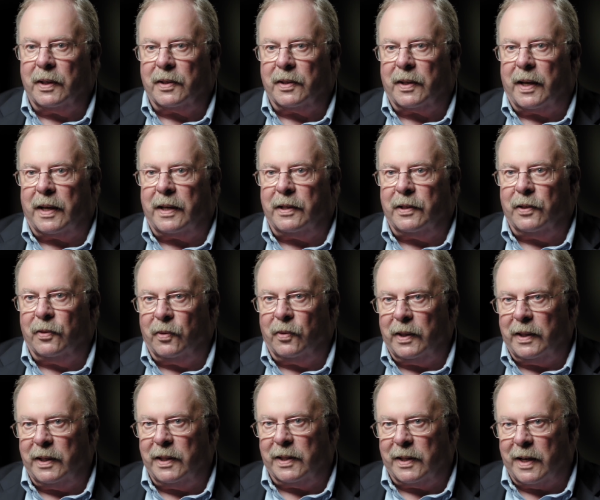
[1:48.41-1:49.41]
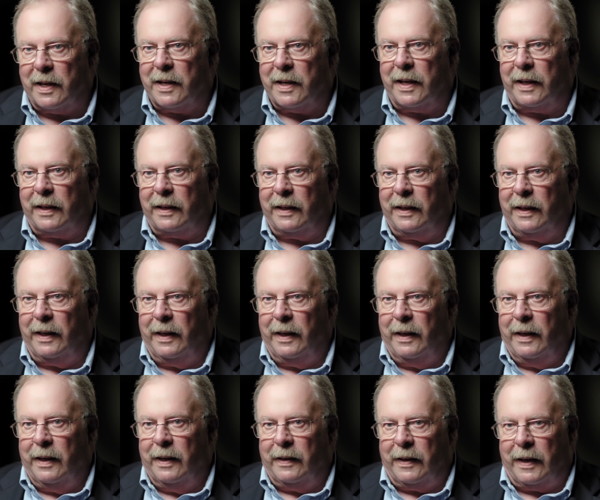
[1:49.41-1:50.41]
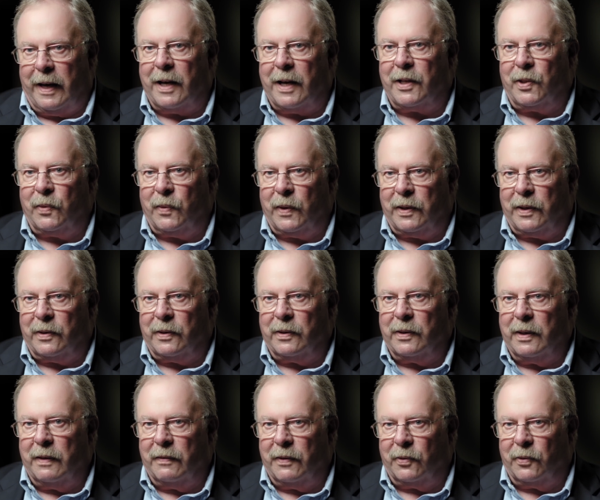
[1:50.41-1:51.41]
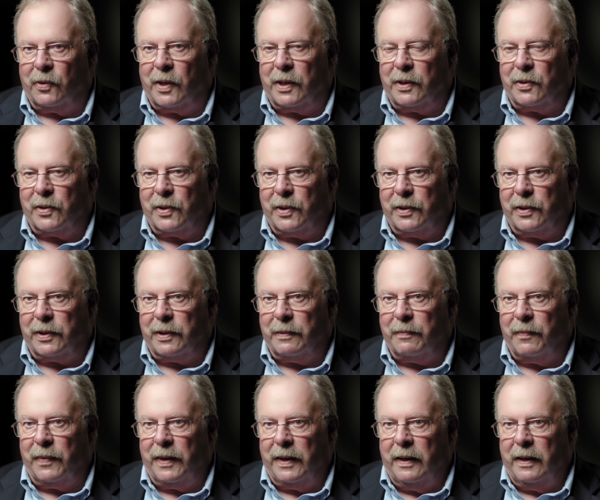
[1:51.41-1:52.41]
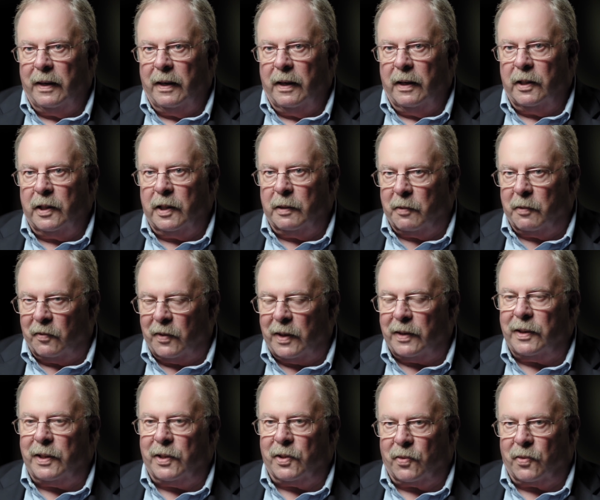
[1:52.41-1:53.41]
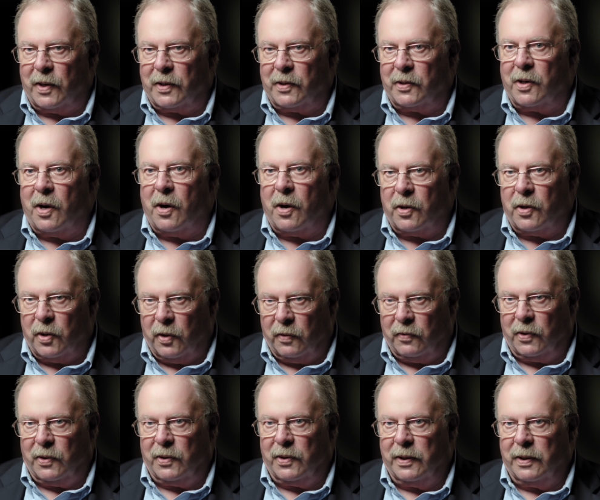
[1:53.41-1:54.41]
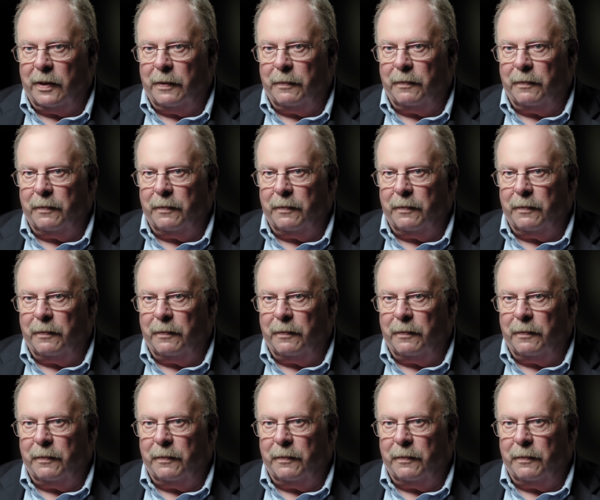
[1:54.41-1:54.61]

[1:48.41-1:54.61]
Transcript: decided to redesign the actuator of the rudder system to prevent these rudder hardovers.